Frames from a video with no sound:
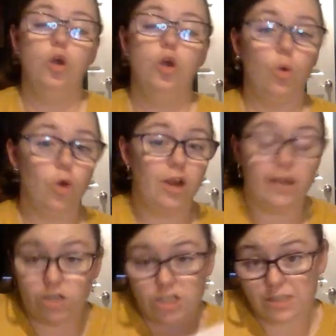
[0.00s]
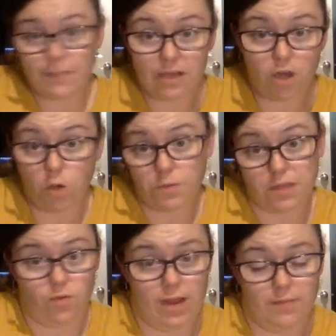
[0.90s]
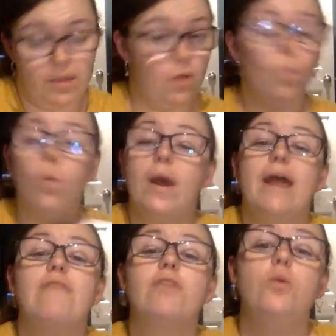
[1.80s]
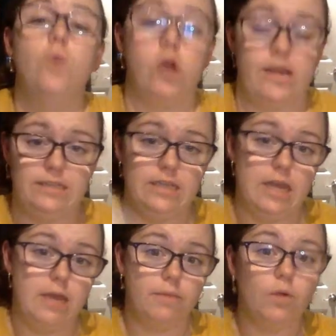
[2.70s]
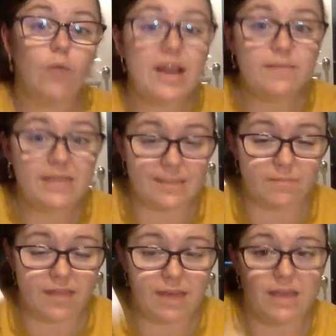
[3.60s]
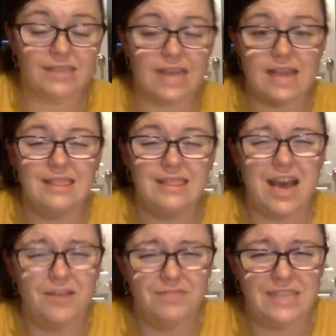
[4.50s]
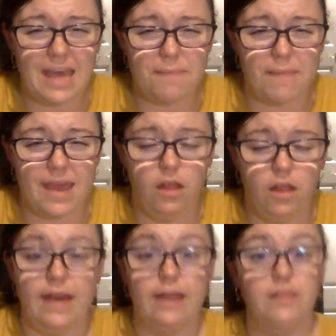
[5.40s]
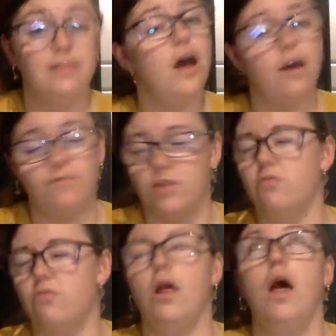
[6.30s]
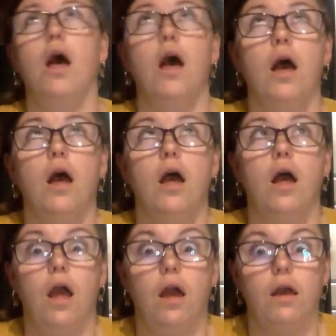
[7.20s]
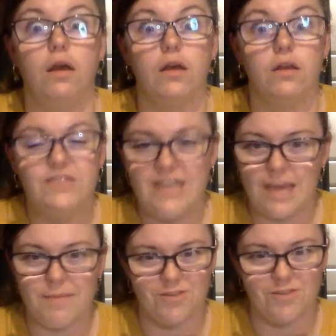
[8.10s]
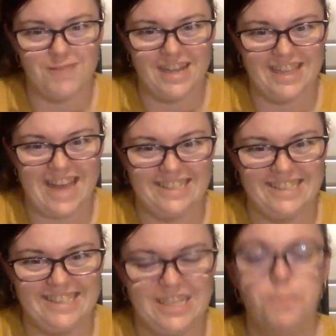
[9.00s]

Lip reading: Or it could just be a note that you write me. Whatever you want. But write me something because I love to get mail and I love, love, love to get mail from my class.